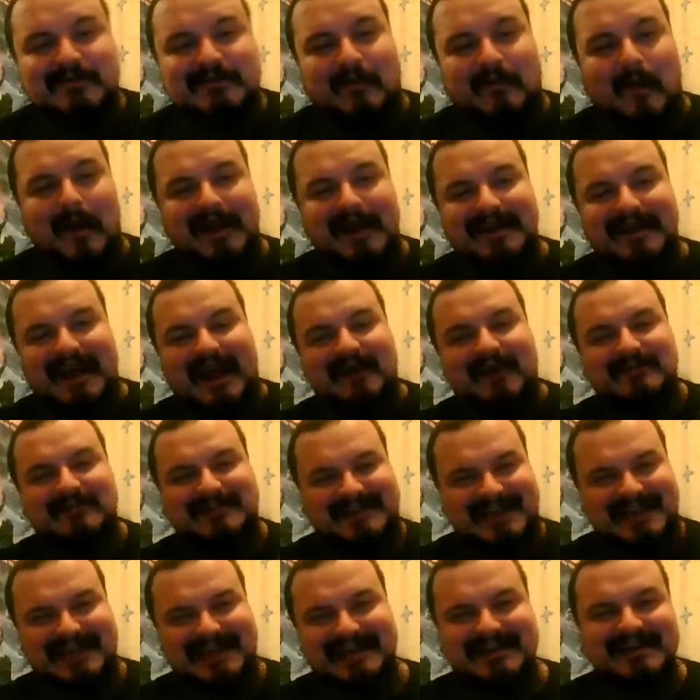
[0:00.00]

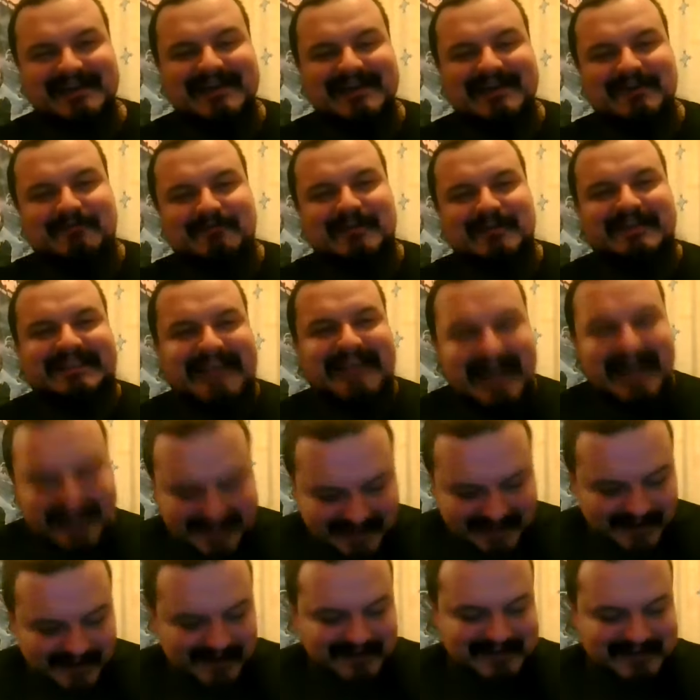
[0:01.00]
grindhousey,
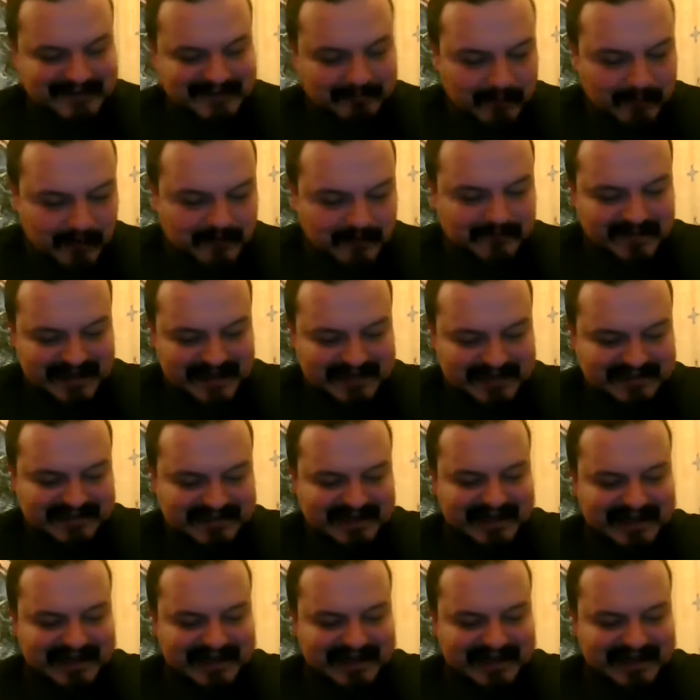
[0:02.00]
ridiculous movies.